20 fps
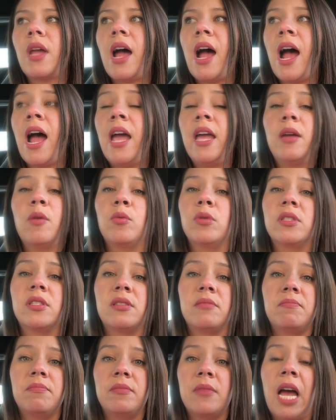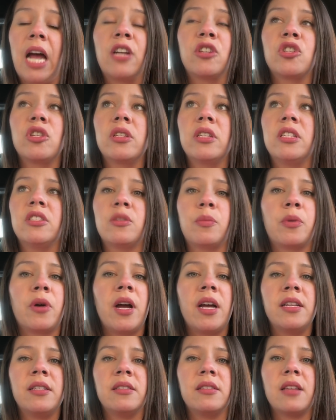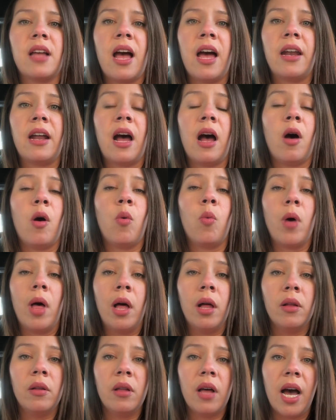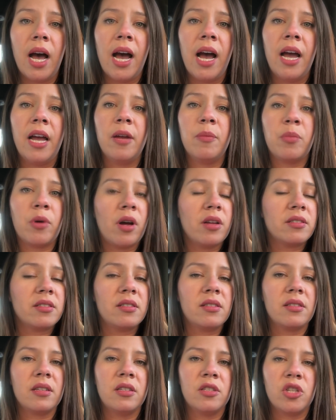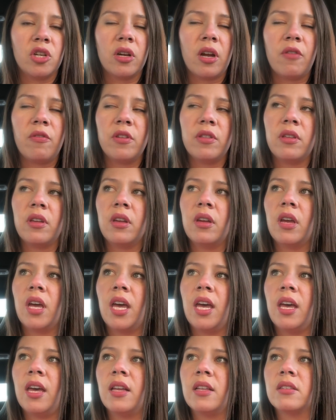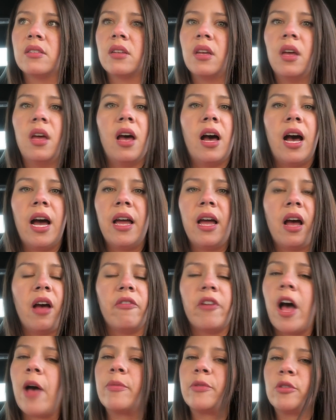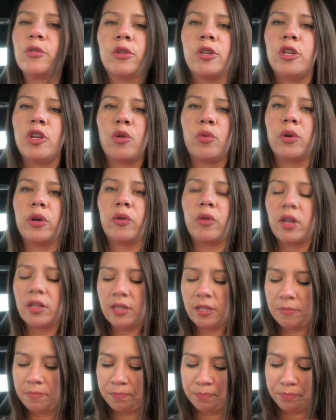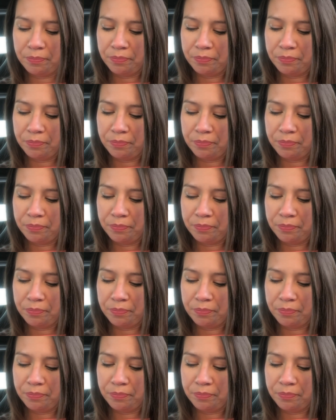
I was actually surprised at how well I processed and took everything, and I have absolutely no regrets.